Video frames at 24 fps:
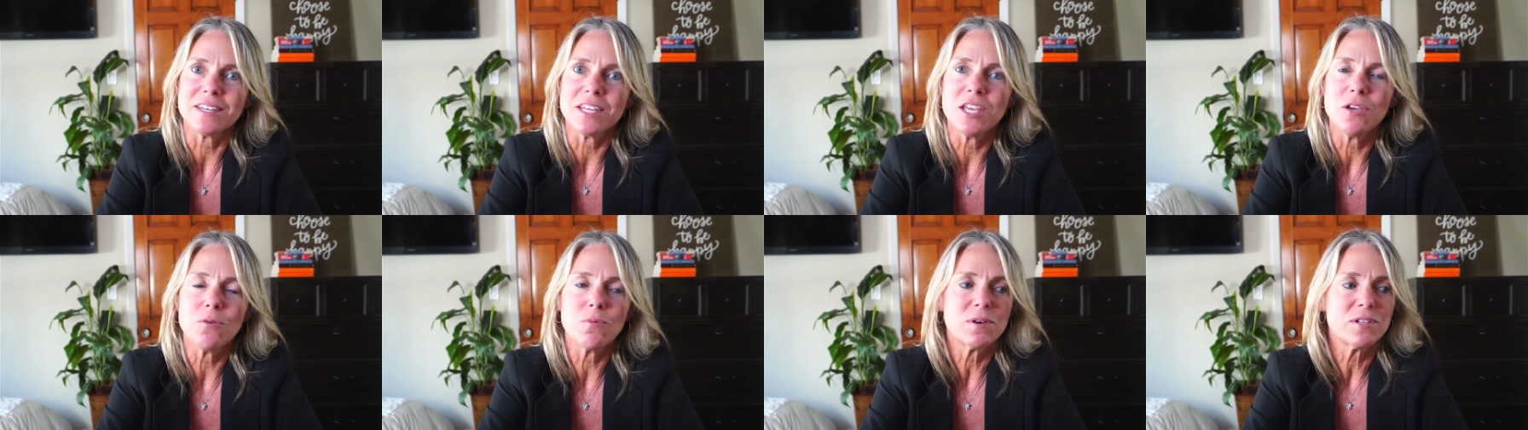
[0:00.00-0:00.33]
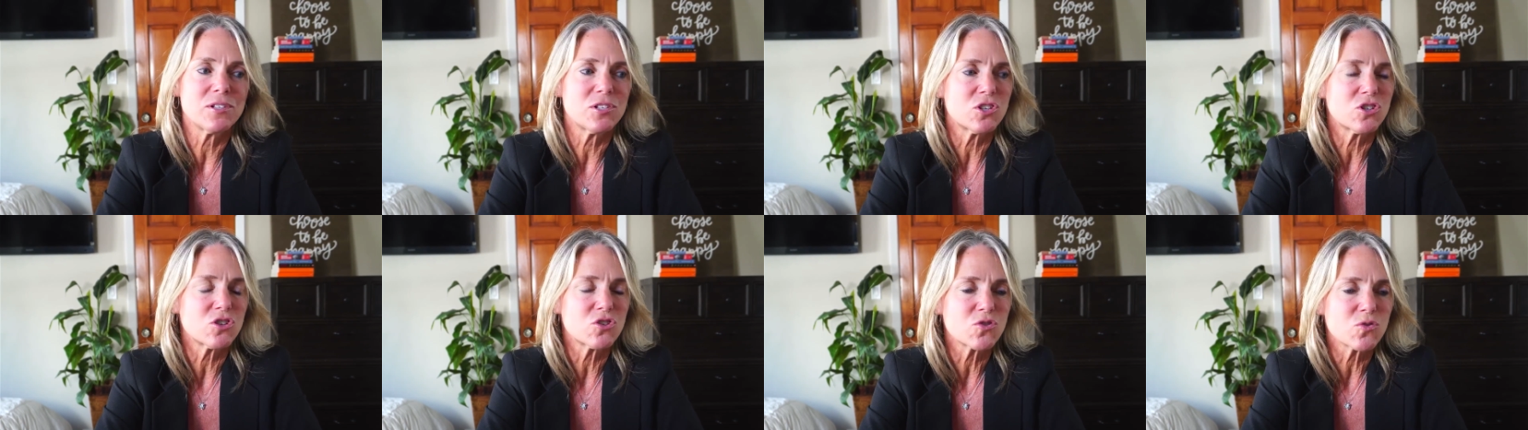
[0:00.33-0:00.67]
He went
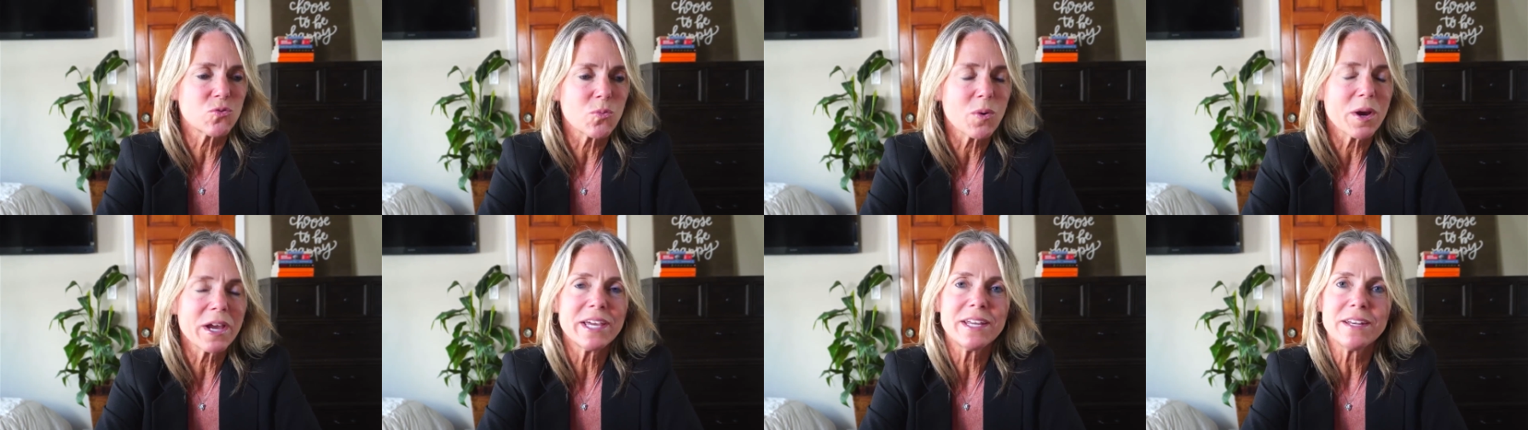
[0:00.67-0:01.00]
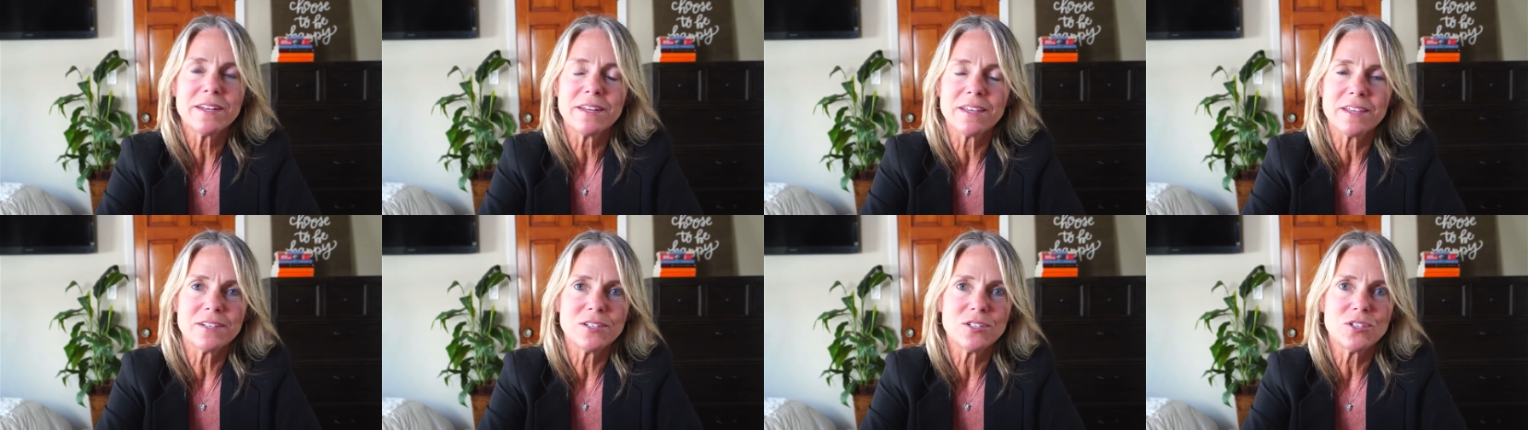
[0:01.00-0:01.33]
straight
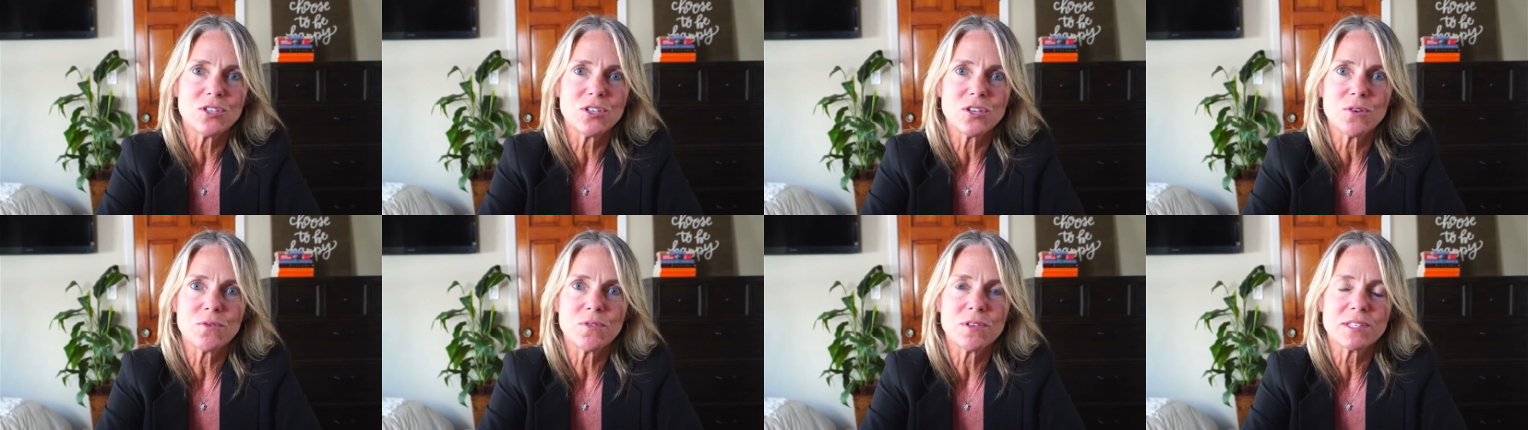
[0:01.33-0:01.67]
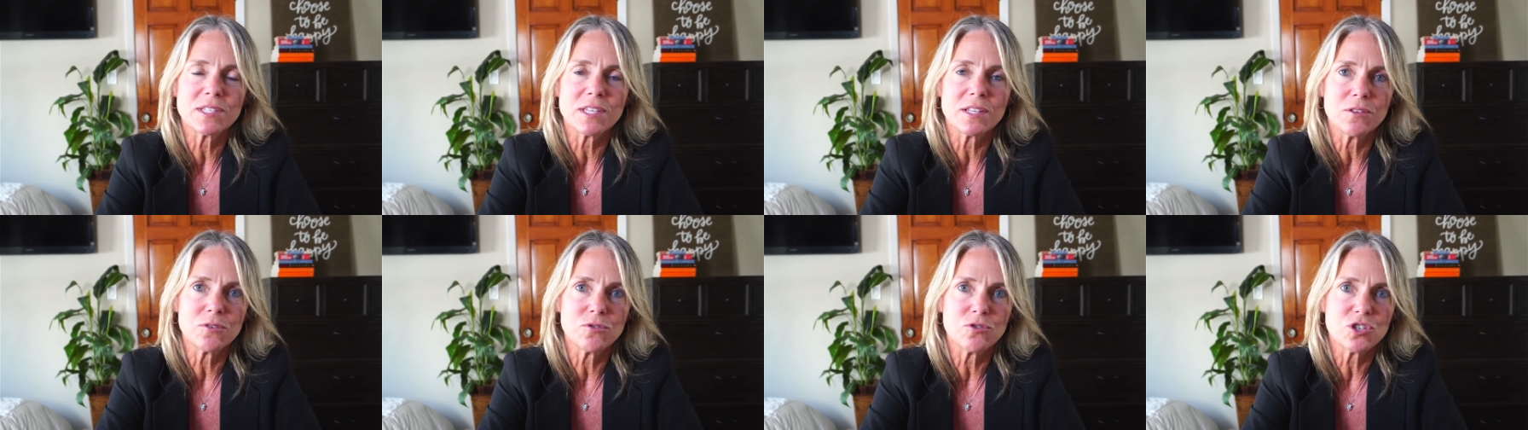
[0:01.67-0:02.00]
into the
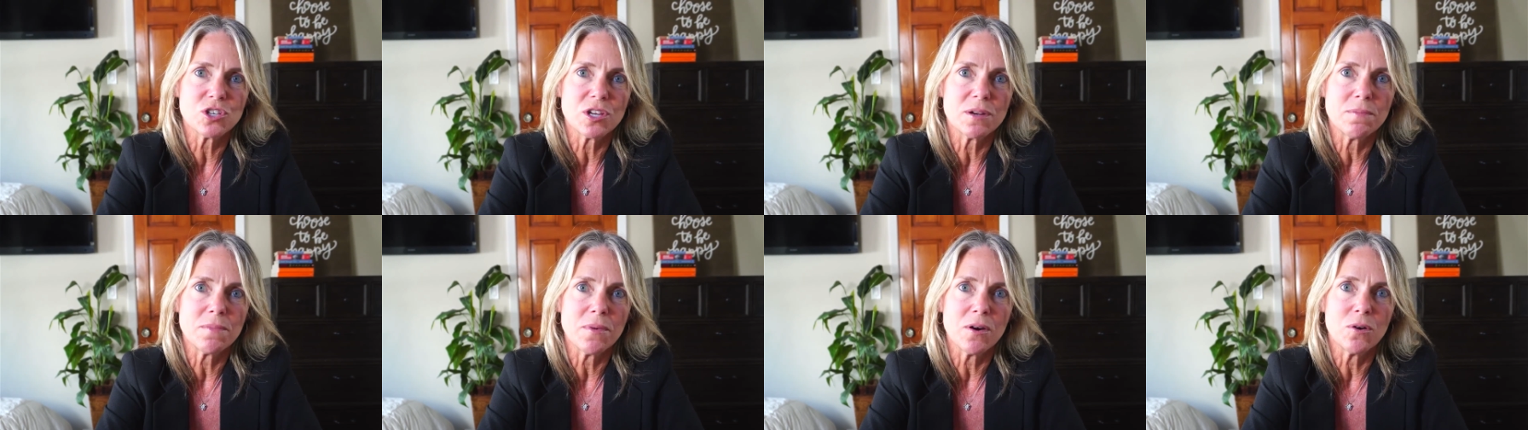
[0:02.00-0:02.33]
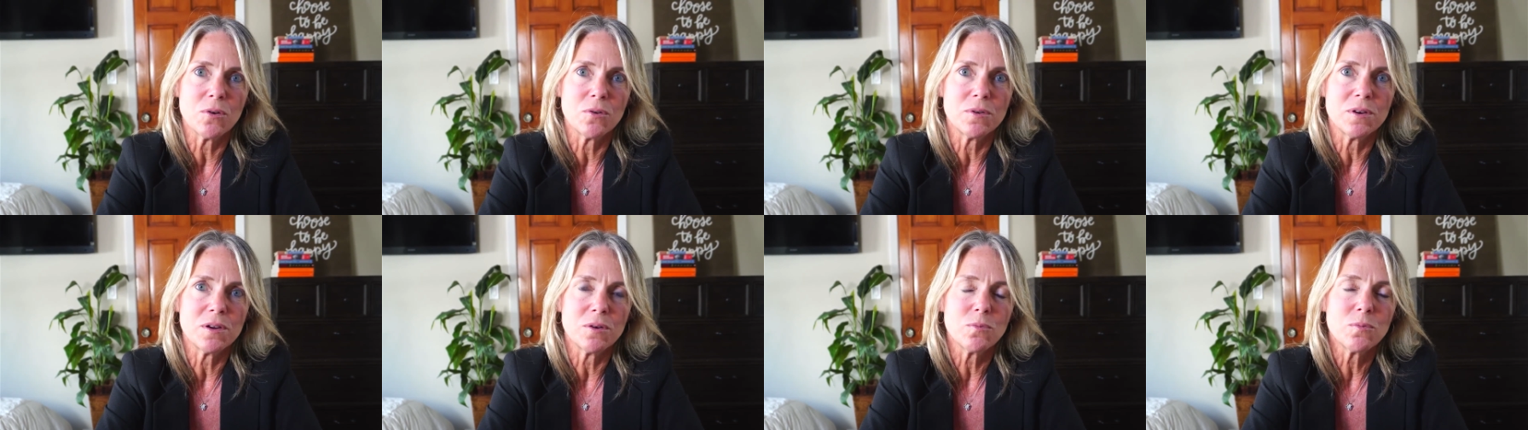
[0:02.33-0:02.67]
solution mode,